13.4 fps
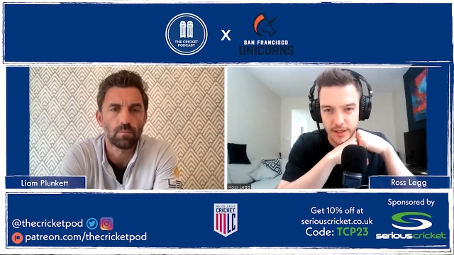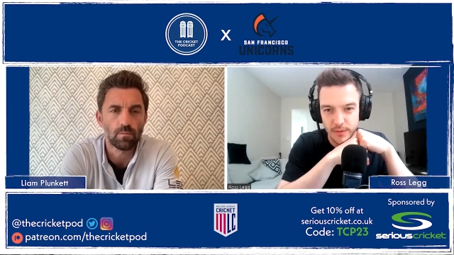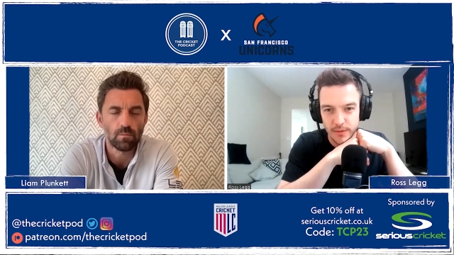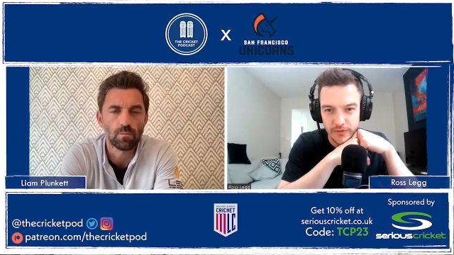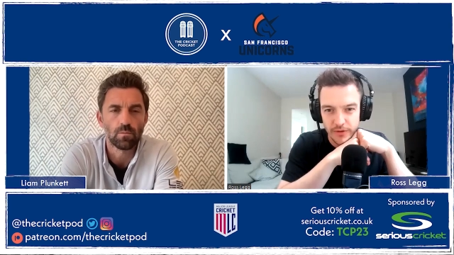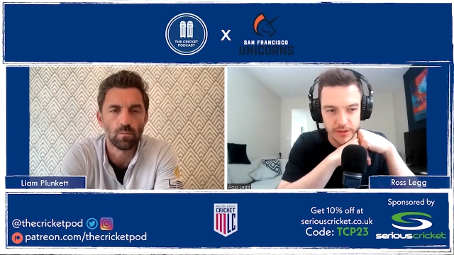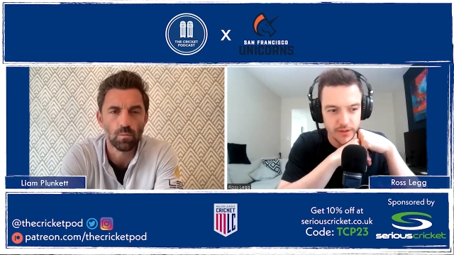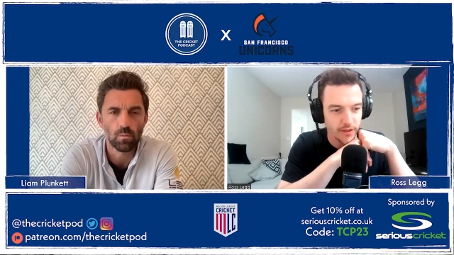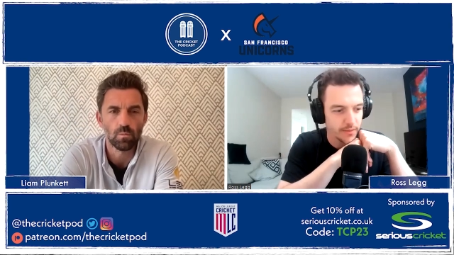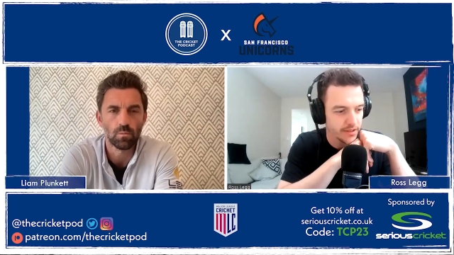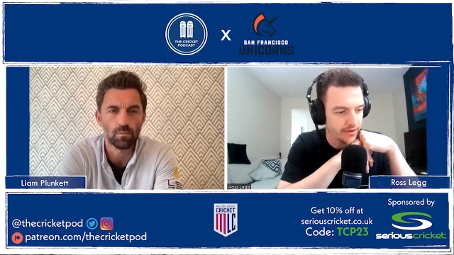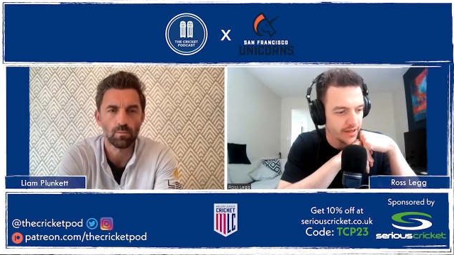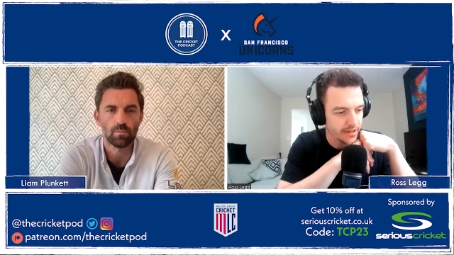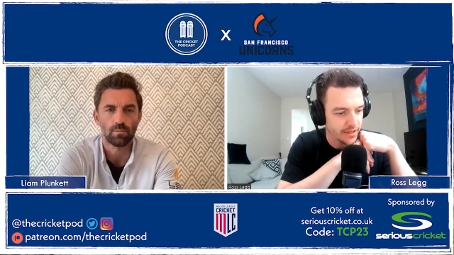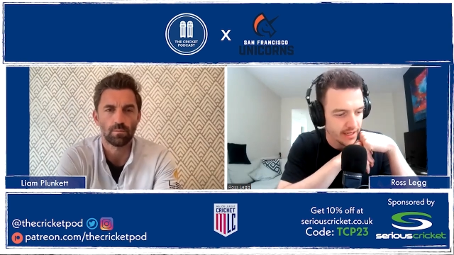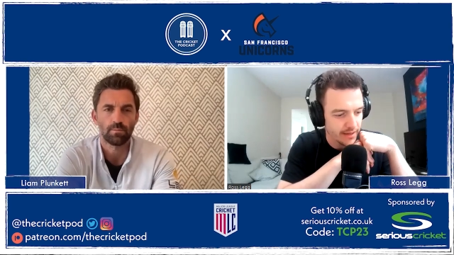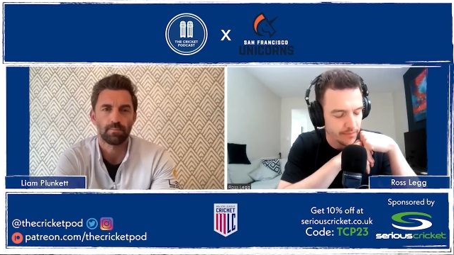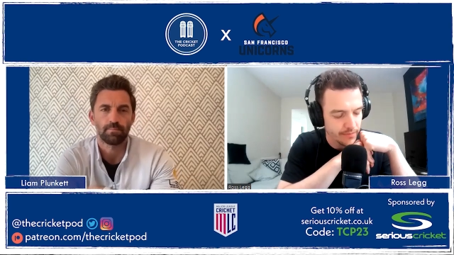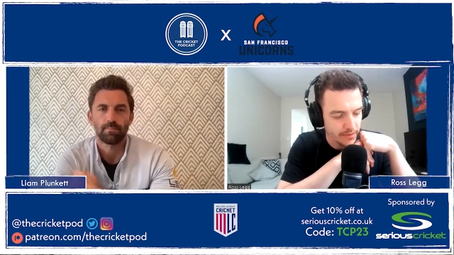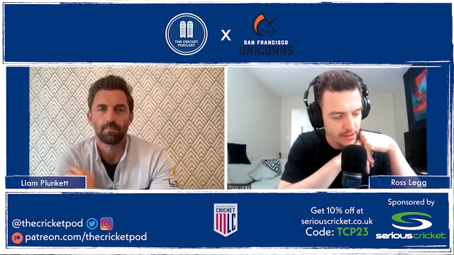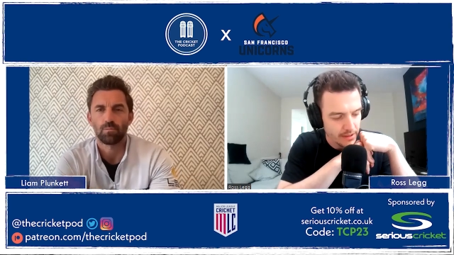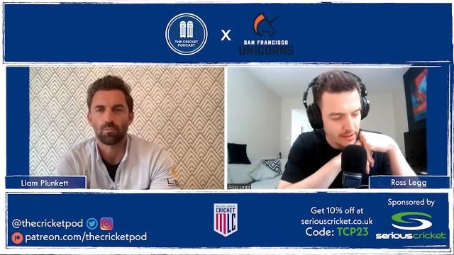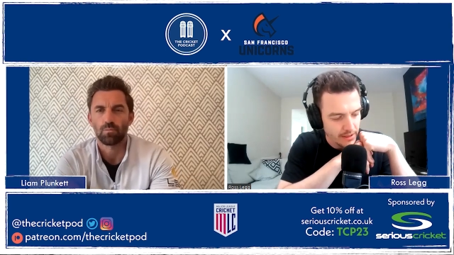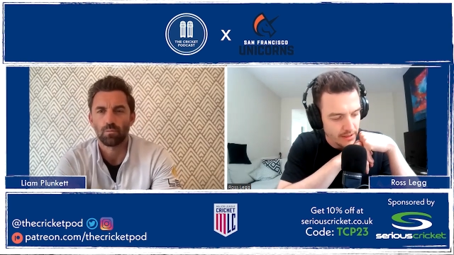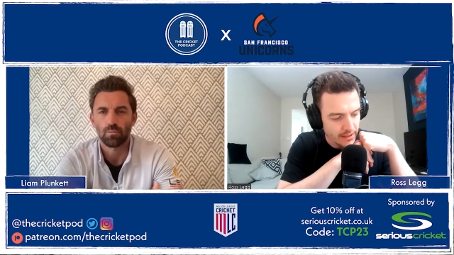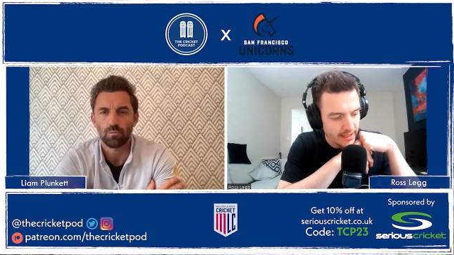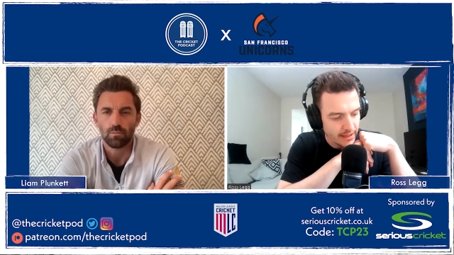Speaker 1: in inverted commas around um,
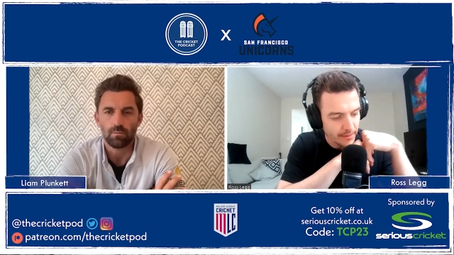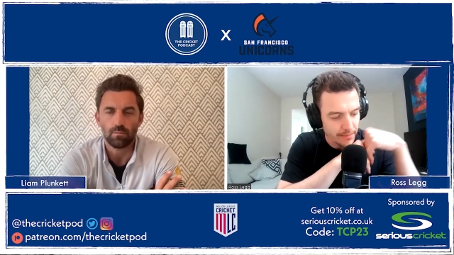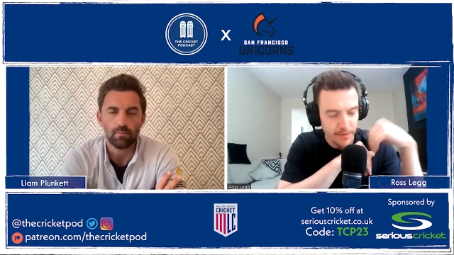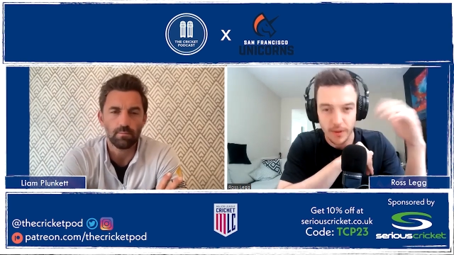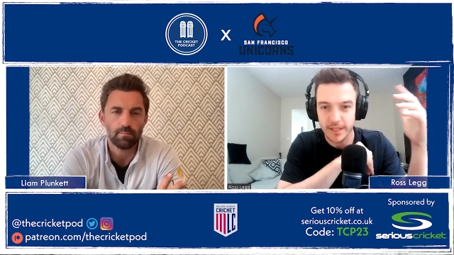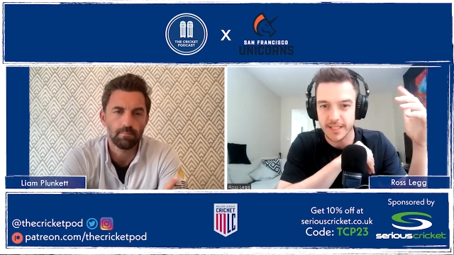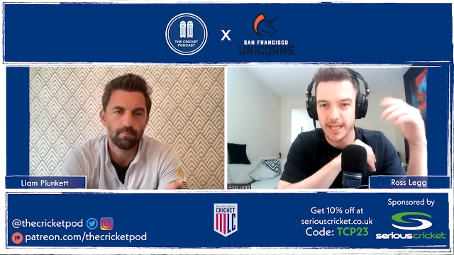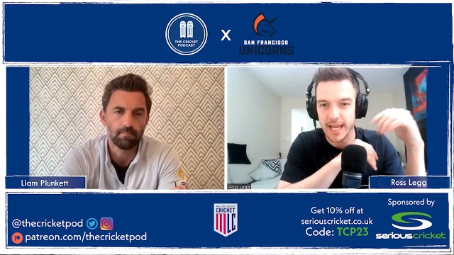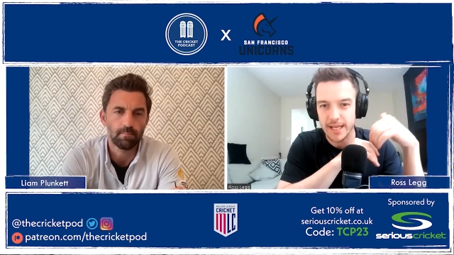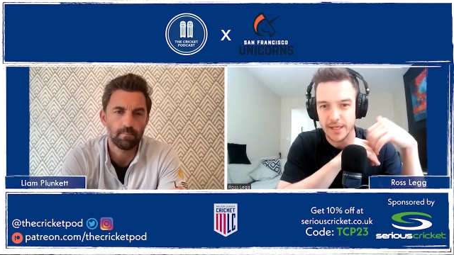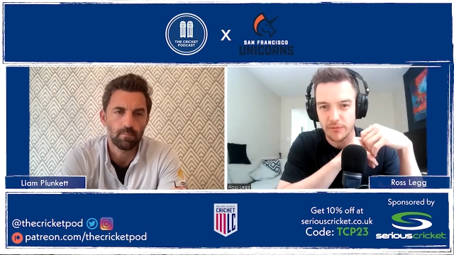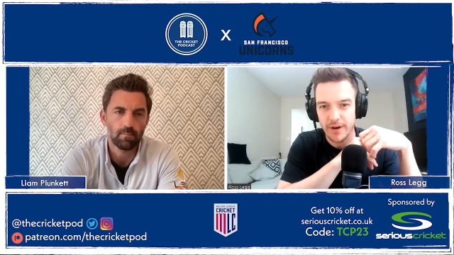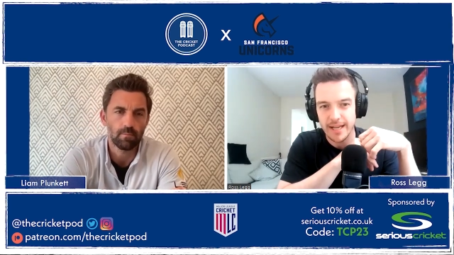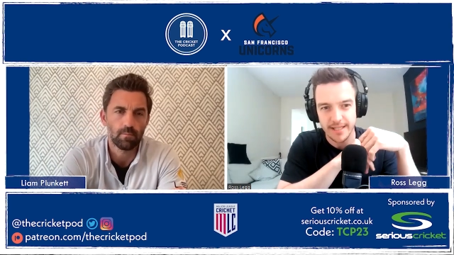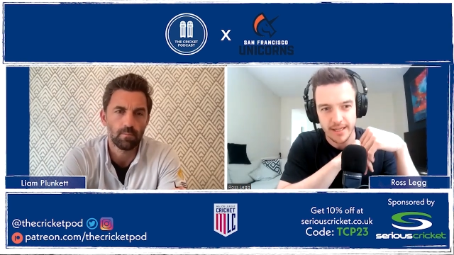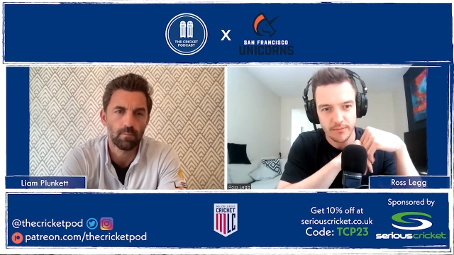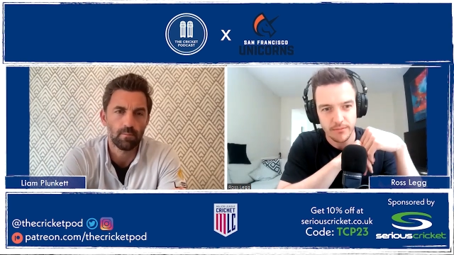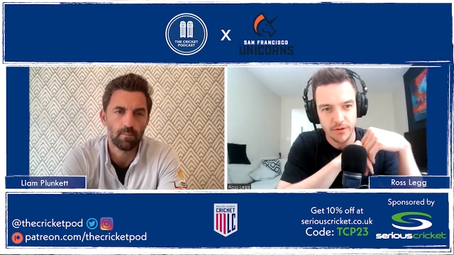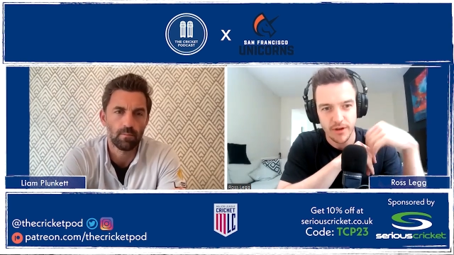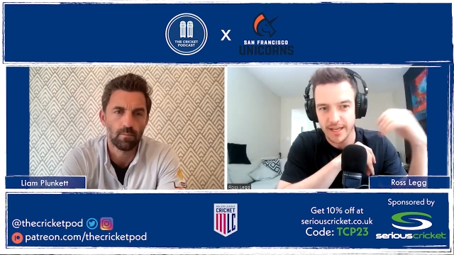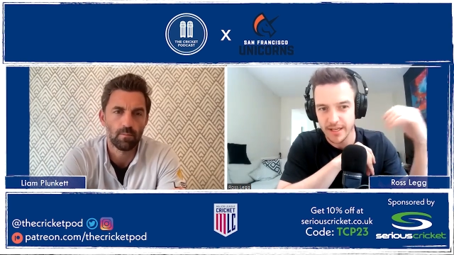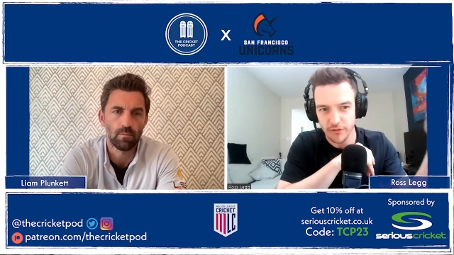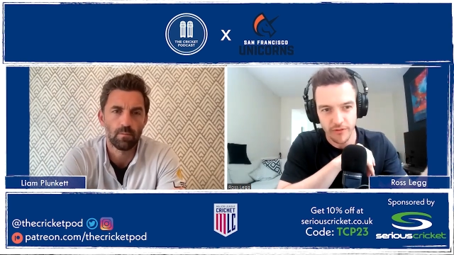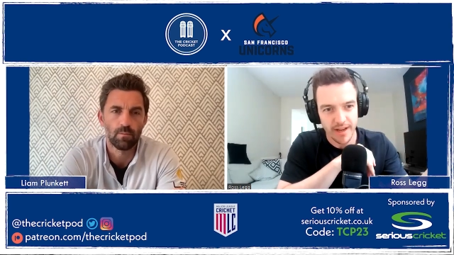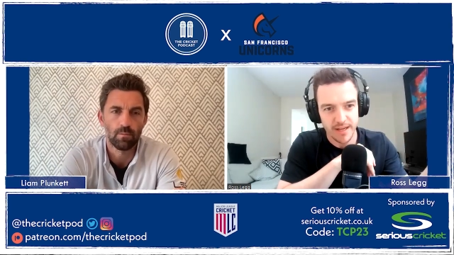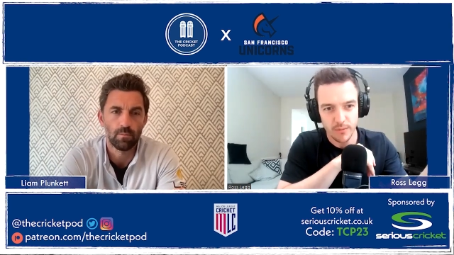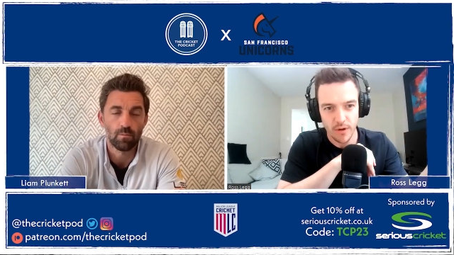and uh, like people like Sikander Raza had a
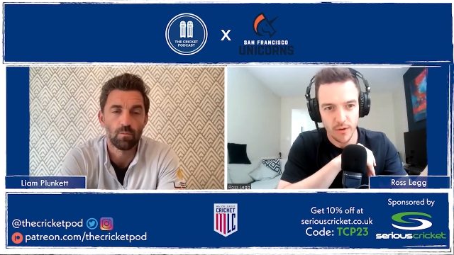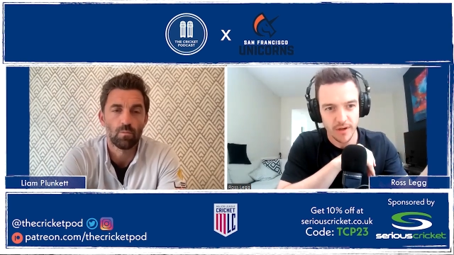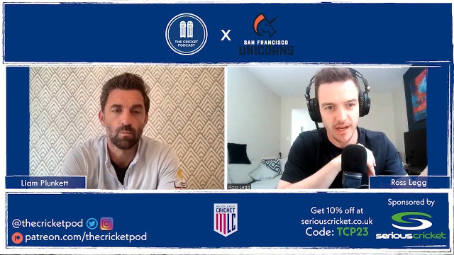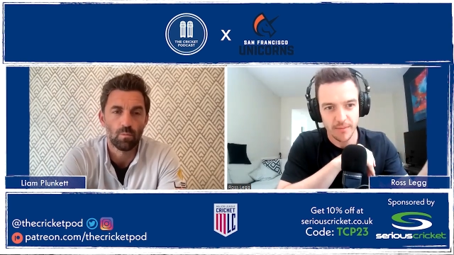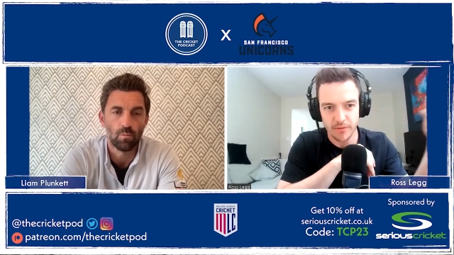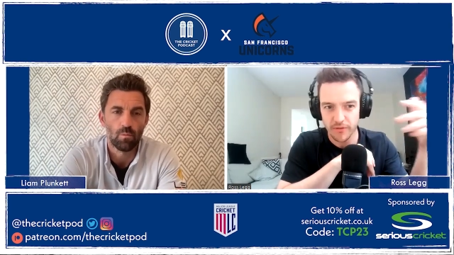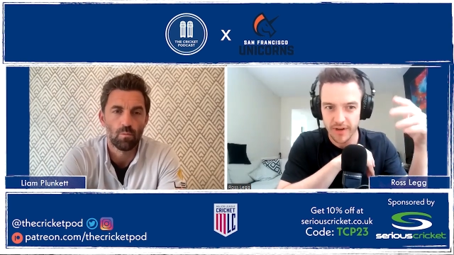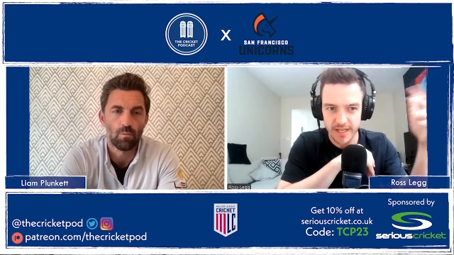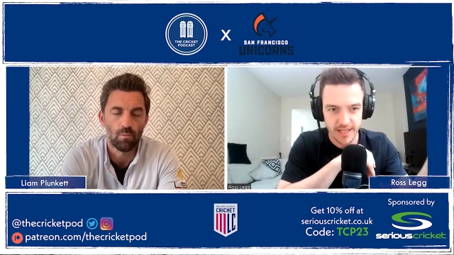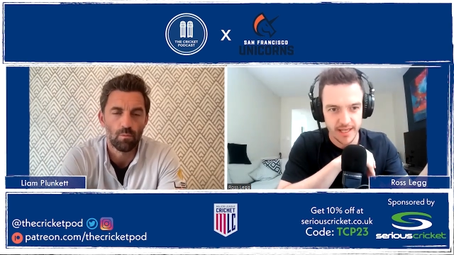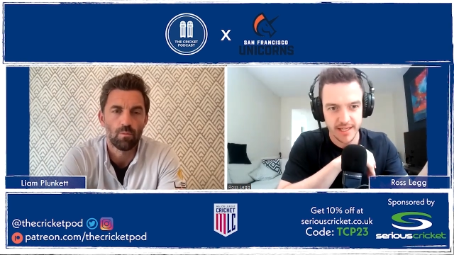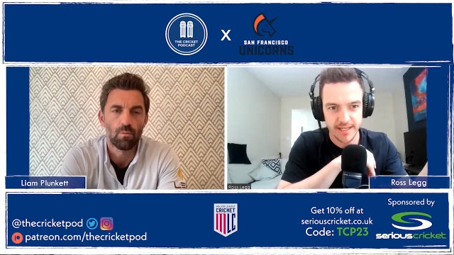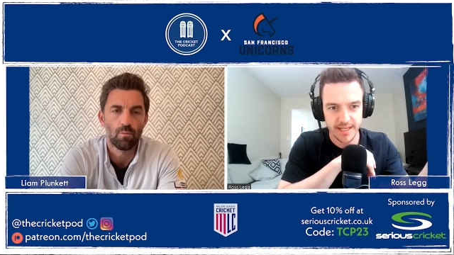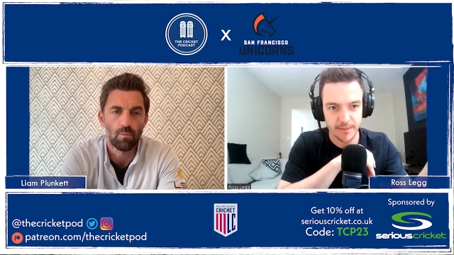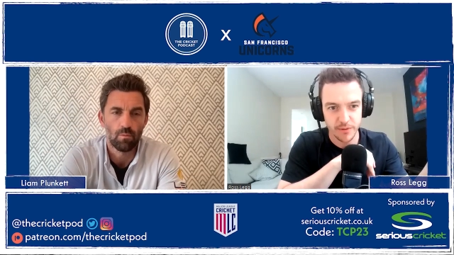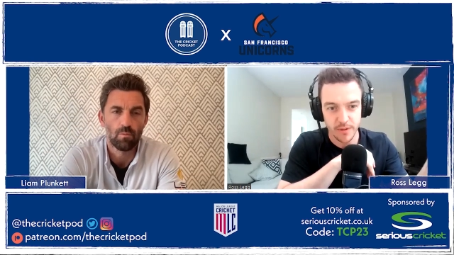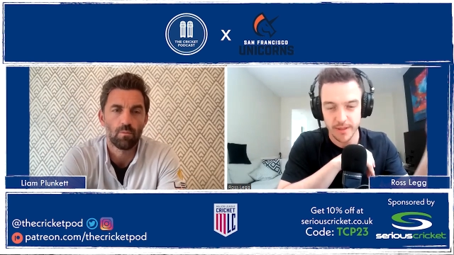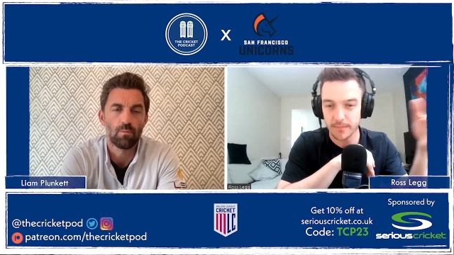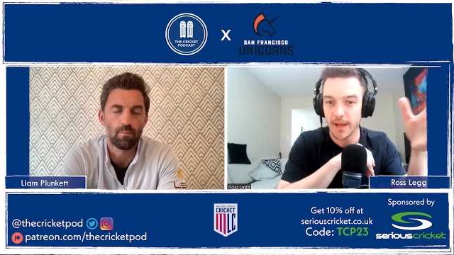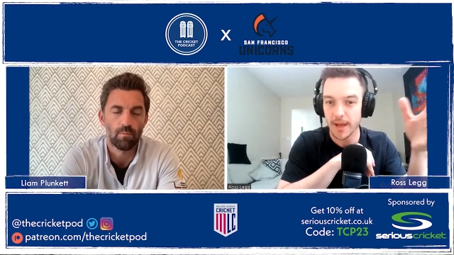great World Cup, great year leading up to it.